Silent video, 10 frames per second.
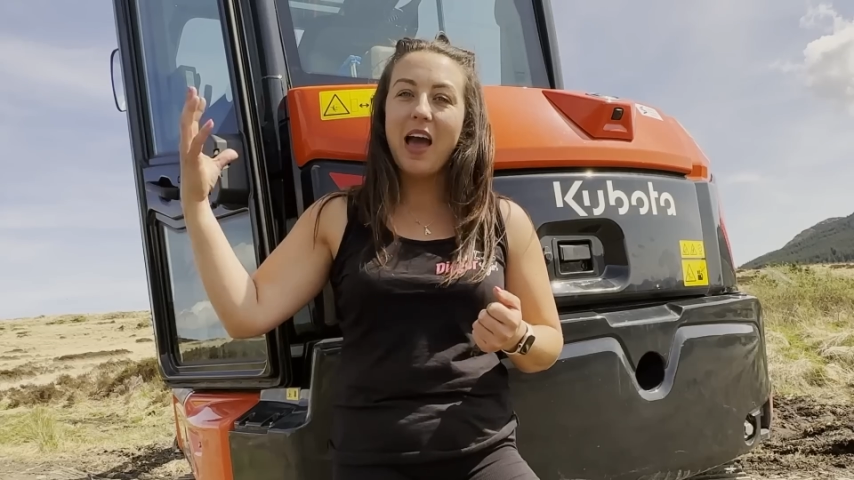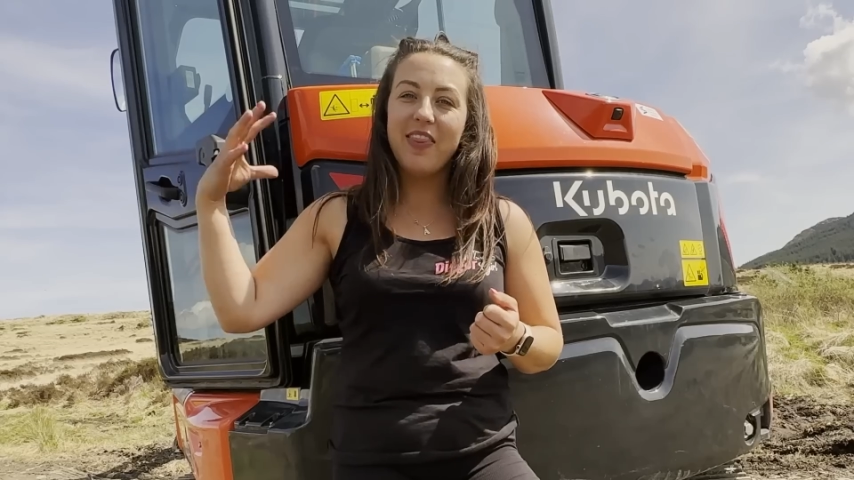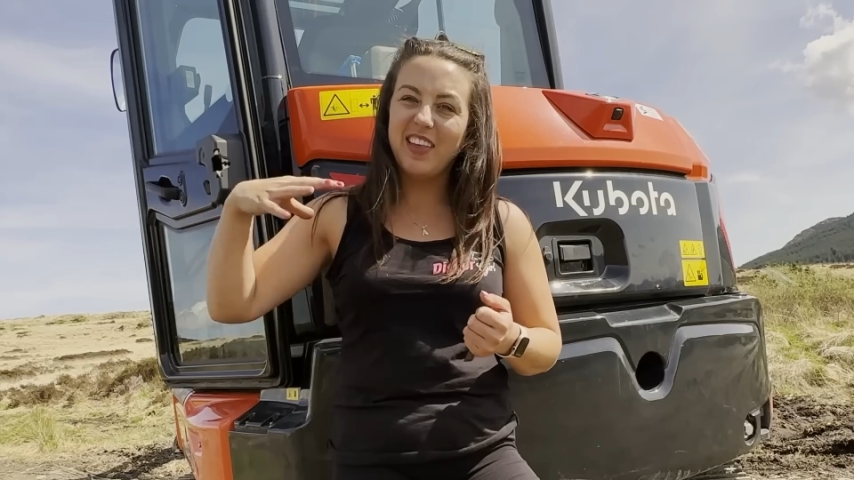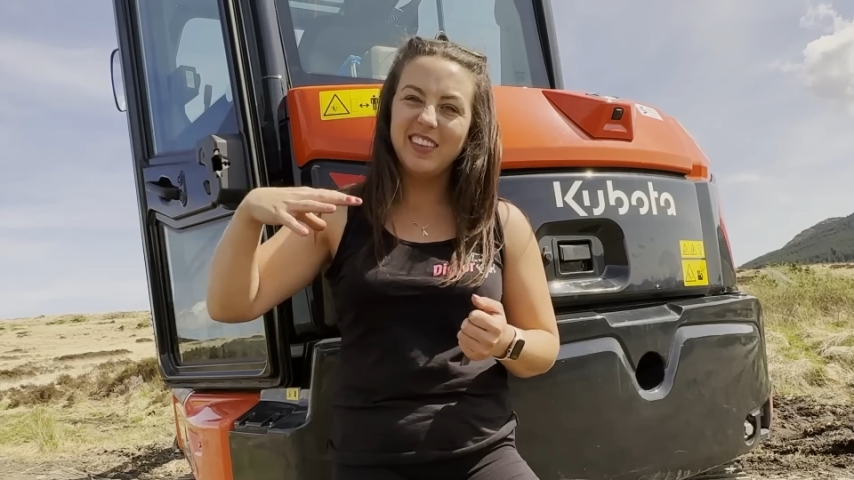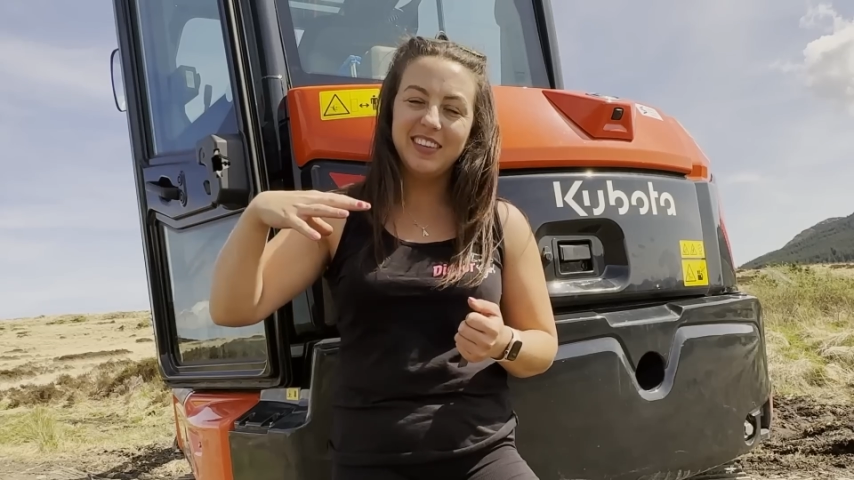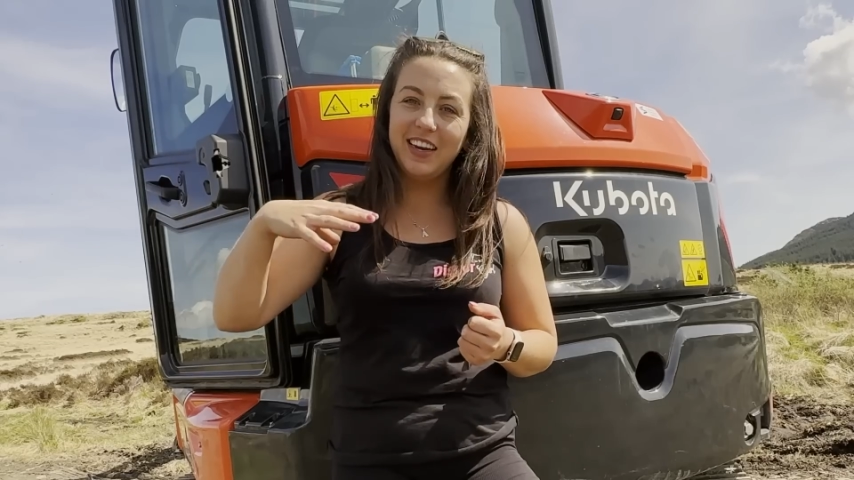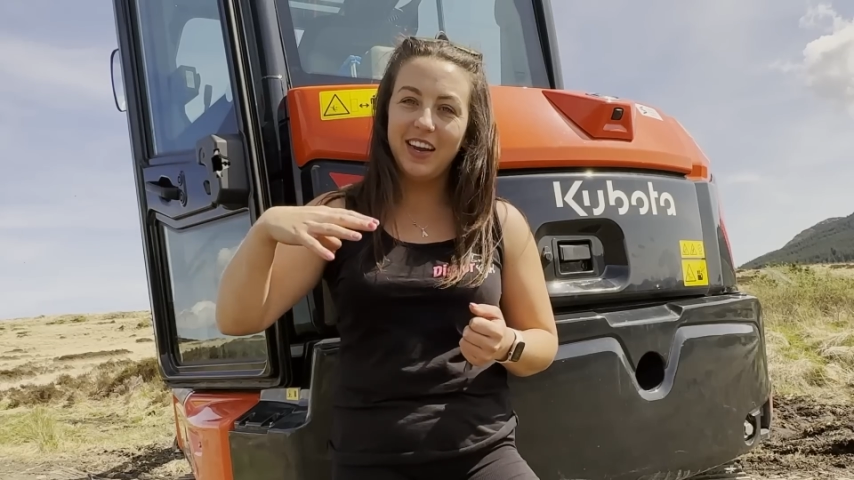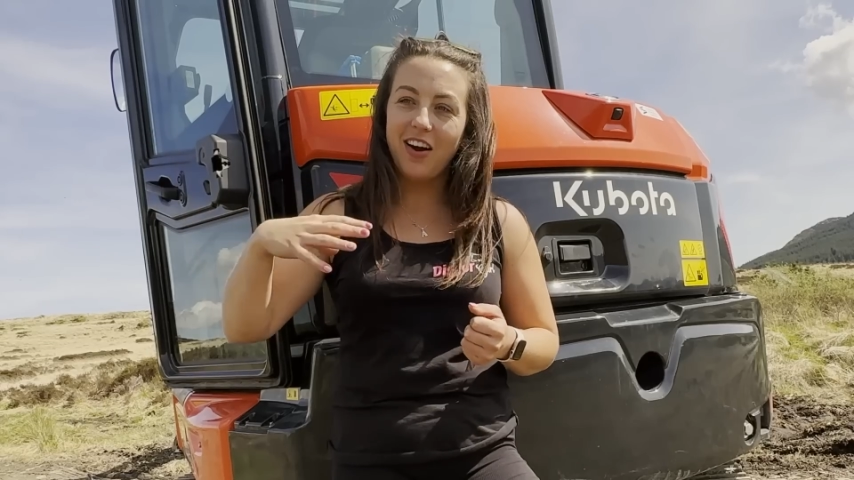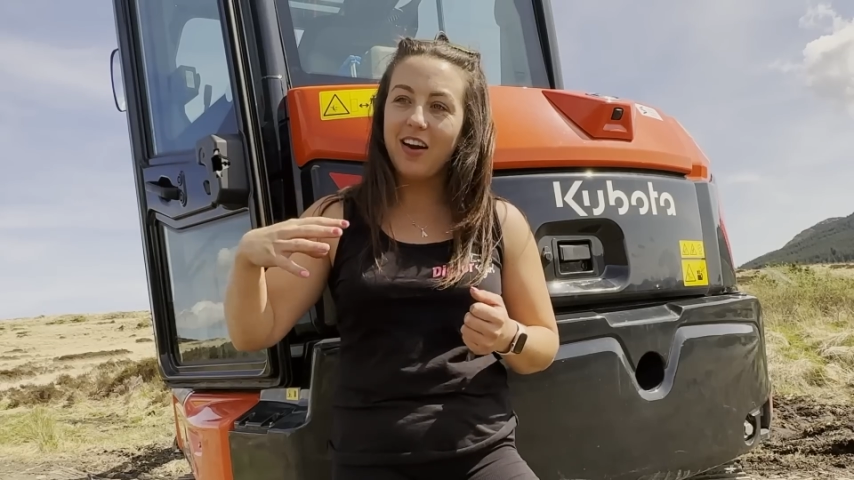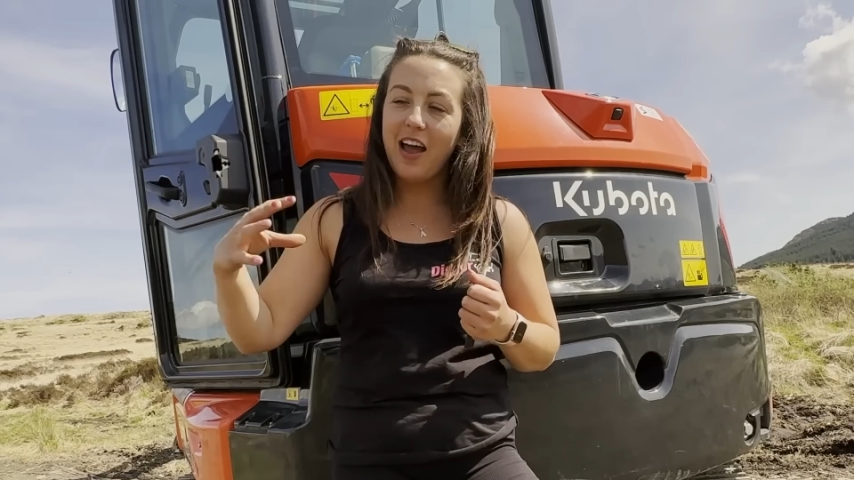in the
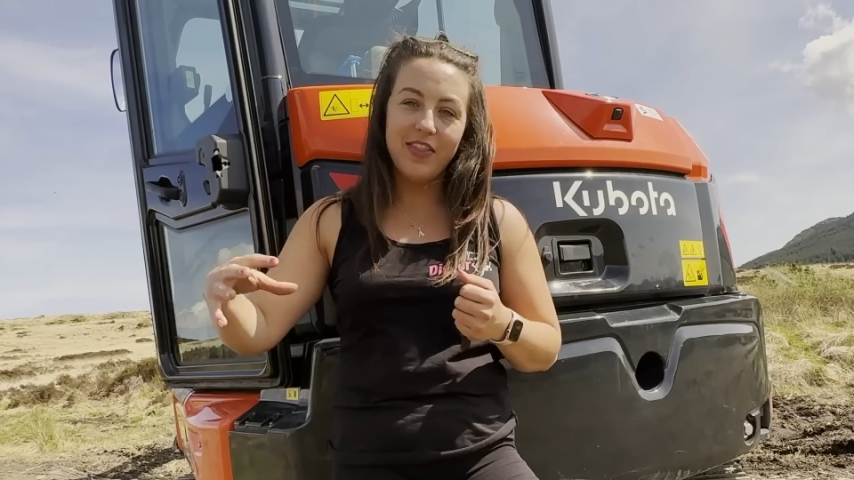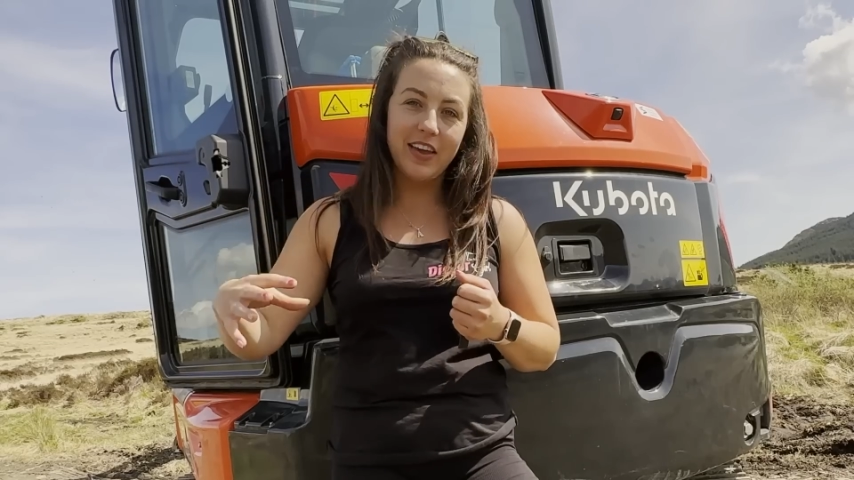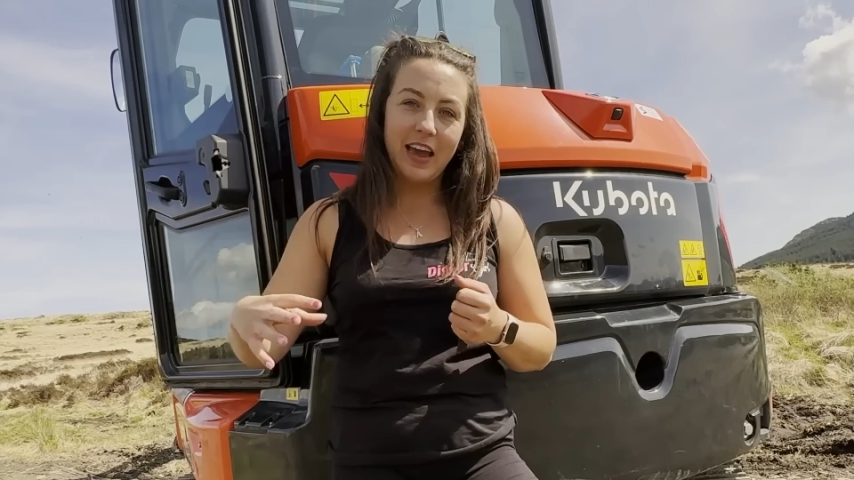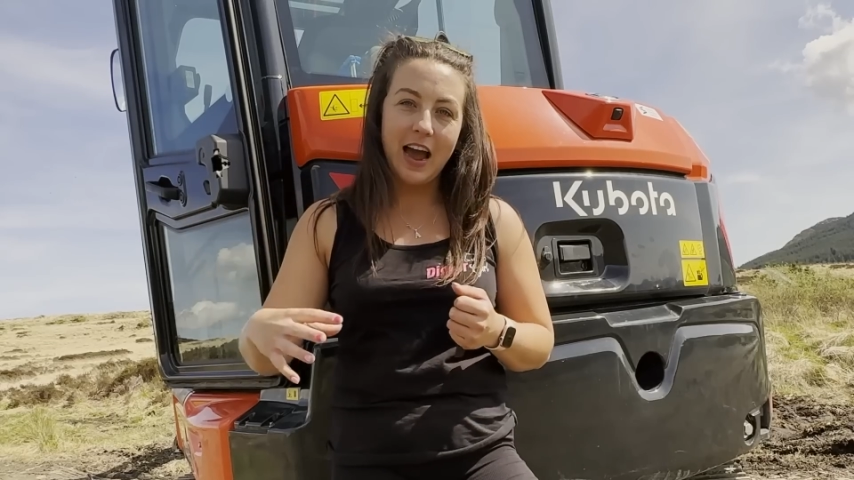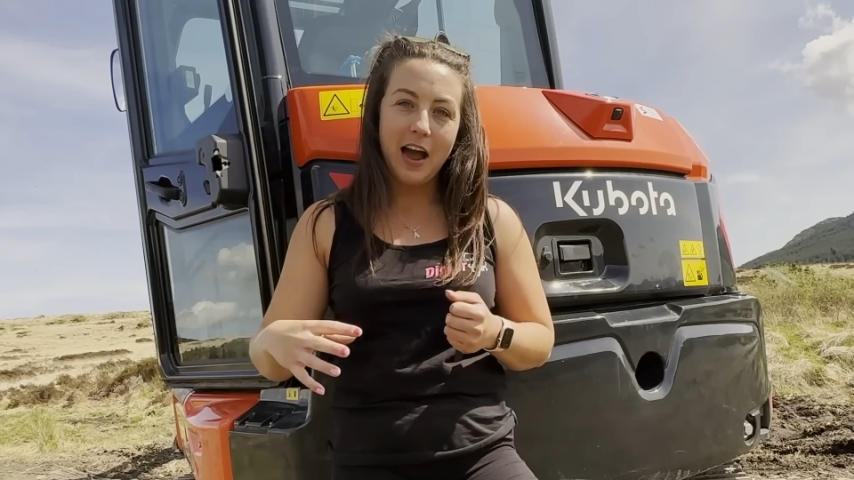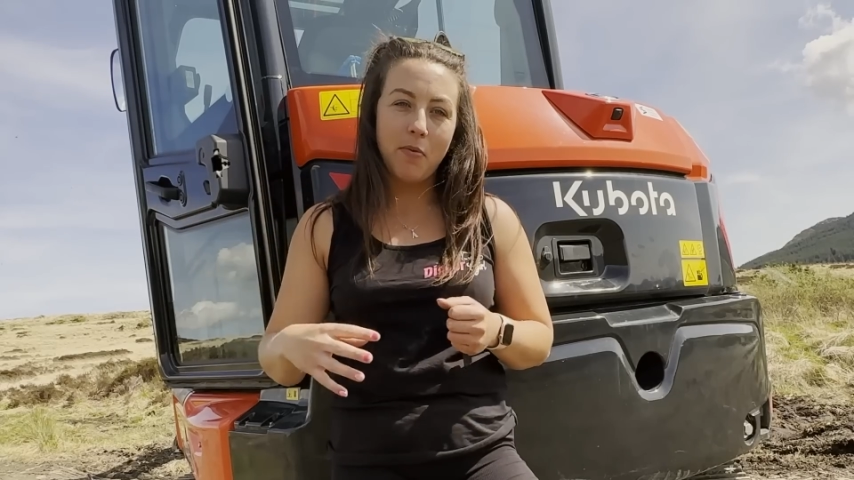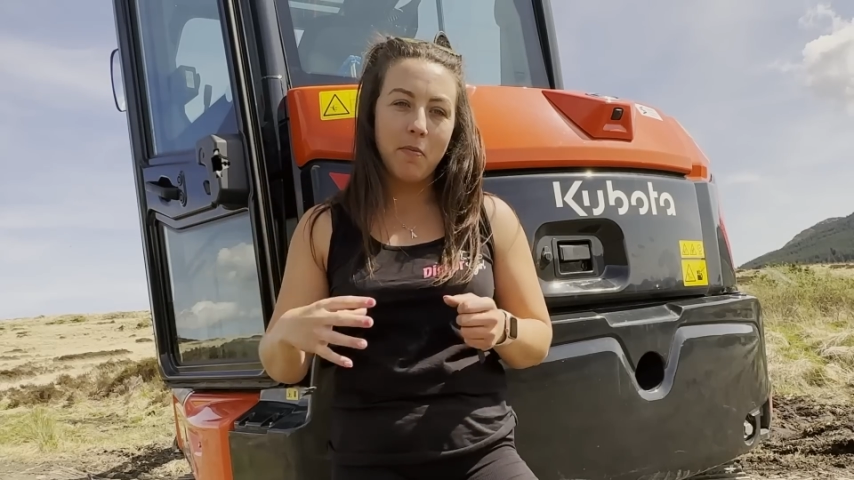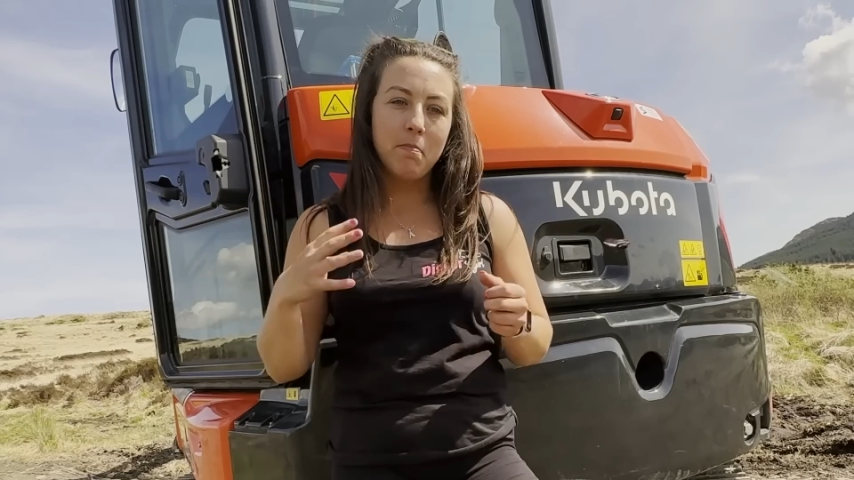interior, in the cab,